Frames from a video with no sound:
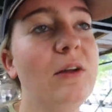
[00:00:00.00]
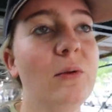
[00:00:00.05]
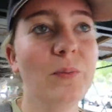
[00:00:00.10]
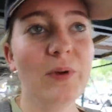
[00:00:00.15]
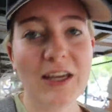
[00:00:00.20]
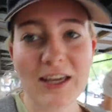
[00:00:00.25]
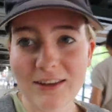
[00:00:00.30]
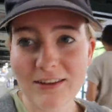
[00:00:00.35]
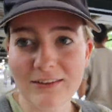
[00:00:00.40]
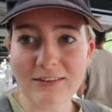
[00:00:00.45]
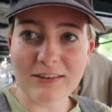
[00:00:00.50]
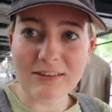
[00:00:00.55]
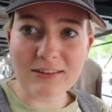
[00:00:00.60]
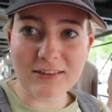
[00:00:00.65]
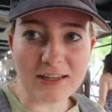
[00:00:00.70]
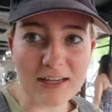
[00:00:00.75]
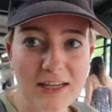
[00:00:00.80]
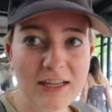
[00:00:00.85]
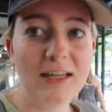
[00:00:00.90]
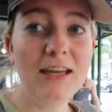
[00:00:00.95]
because the
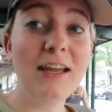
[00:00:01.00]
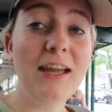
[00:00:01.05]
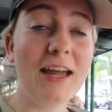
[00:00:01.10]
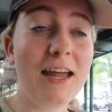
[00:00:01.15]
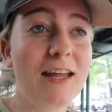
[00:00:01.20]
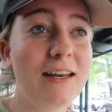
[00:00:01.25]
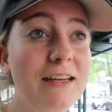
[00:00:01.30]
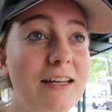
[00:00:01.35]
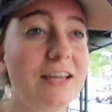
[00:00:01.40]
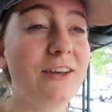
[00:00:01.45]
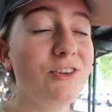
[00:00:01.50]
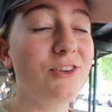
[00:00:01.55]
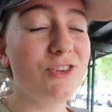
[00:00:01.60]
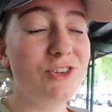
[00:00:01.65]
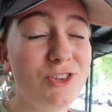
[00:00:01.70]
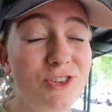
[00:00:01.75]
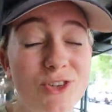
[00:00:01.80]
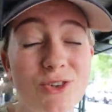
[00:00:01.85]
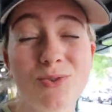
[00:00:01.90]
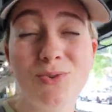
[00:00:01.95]
city can get
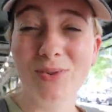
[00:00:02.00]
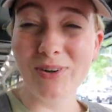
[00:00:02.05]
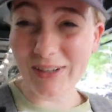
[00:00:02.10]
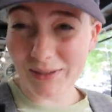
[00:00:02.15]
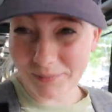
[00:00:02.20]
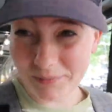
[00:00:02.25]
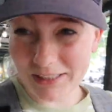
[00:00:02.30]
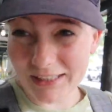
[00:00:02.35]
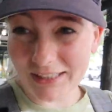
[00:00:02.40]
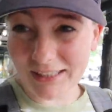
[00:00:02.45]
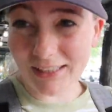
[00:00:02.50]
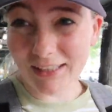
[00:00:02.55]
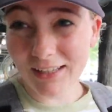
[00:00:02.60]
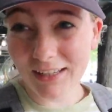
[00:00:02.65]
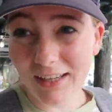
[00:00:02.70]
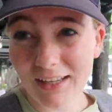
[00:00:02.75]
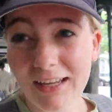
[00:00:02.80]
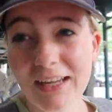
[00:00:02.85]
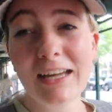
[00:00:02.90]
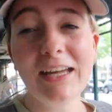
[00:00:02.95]
extremely,
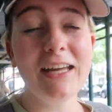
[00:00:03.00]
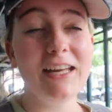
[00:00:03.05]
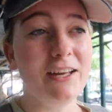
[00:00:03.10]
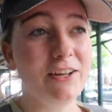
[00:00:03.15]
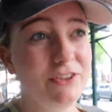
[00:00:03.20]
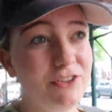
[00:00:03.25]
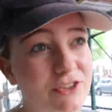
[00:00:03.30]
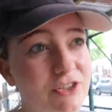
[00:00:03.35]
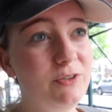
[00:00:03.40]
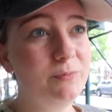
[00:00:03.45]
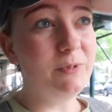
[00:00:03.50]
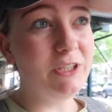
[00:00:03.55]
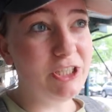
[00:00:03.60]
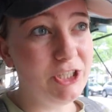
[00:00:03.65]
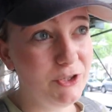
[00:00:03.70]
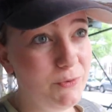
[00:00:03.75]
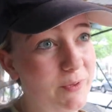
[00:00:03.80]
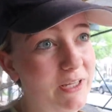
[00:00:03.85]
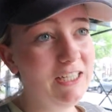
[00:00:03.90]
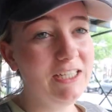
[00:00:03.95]
extremely
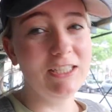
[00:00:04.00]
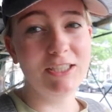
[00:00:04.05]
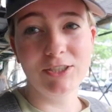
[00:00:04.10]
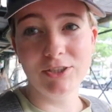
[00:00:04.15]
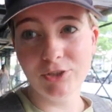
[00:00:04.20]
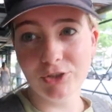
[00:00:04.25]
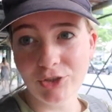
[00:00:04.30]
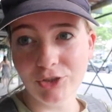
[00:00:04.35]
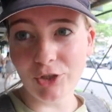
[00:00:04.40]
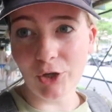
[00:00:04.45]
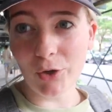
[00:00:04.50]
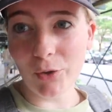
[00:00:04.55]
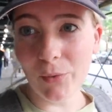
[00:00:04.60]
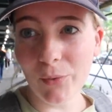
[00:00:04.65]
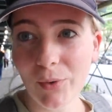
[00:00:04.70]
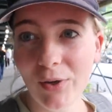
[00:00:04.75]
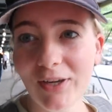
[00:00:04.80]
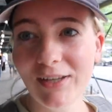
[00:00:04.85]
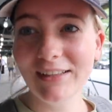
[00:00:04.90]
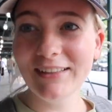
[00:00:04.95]
humid. So
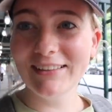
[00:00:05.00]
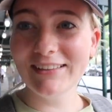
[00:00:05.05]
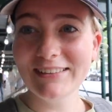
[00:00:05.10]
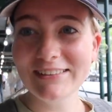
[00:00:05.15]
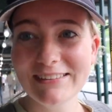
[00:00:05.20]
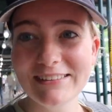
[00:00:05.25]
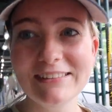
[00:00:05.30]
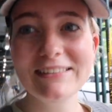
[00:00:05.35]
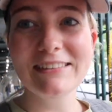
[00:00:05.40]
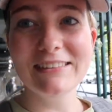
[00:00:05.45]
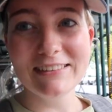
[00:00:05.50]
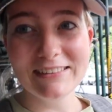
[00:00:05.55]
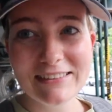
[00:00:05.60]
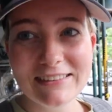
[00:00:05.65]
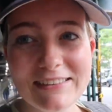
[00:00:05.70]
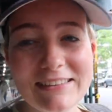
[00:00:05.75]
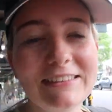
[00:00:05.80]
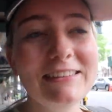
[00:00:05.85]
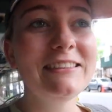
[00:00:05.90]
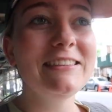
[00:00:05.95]

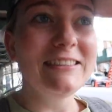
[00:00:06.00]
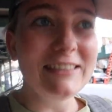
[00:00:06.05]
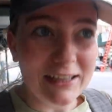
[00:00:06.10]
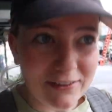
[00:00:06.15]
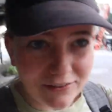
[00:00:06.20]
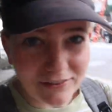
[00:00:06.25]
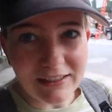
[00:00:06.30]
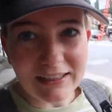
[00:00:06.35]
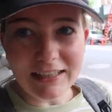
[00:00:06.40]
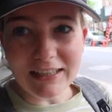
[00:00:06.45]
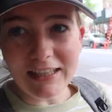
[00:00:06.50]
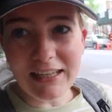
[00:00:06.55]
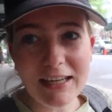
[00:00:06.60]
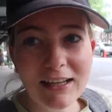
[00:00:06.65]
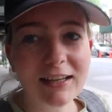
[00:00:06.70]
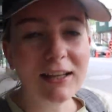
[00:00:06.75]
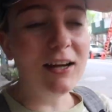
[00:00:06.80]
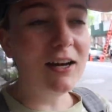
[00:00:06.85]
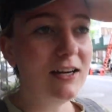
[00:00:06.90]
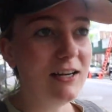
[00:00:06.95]
it's definitely
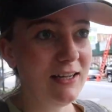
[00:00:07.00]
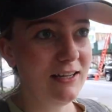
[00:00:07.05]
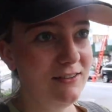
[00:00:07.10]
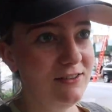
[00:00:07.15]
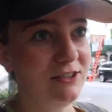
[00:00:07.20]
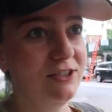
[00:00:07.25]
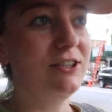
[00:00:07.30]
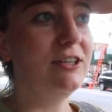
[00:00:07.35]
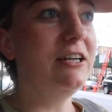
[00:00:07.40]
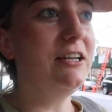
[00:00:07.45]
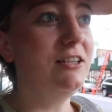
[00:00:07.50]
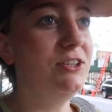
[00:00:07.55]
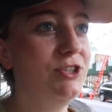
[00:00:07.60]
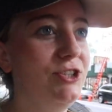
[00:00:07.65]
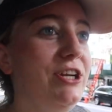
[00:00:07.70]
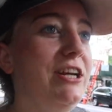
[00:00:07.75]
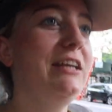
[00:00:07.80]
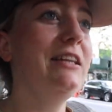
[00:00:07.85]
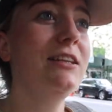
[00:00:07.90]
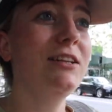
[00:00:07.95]
a lot nicer in the
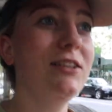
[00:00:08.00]
shade,